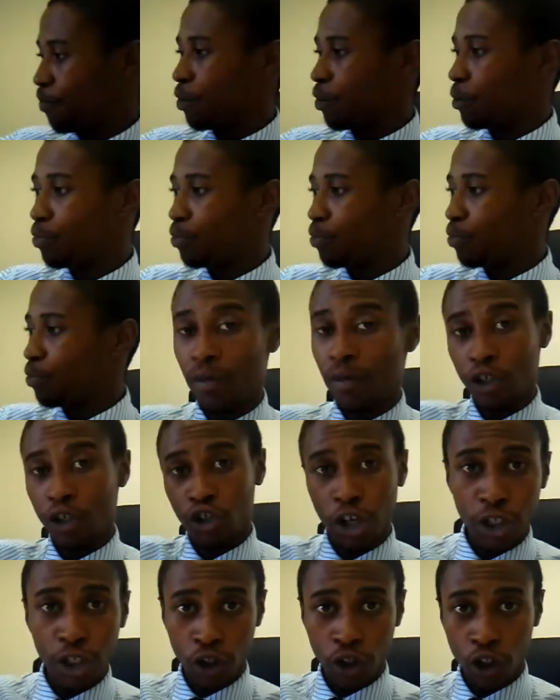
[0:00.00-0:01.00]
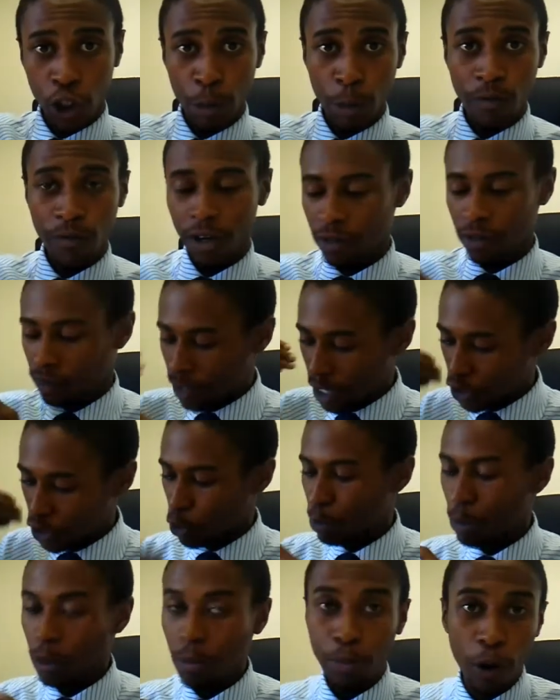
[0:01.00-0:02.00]
You send it through to us and we can get the
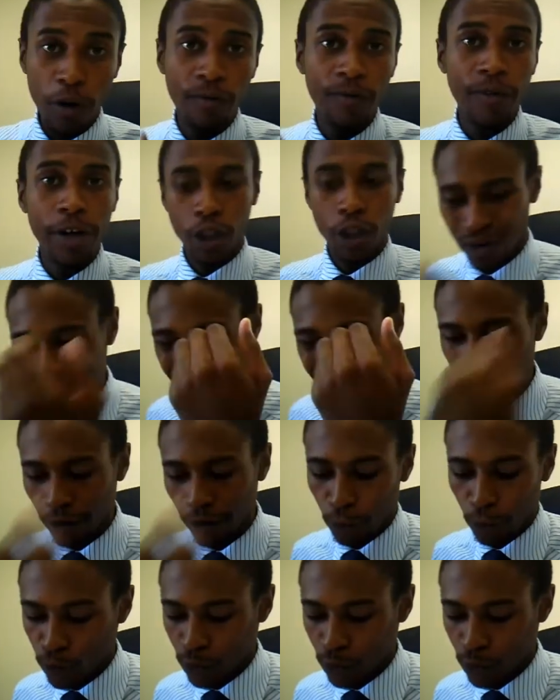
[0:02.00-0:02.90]
customer rocking and rolling.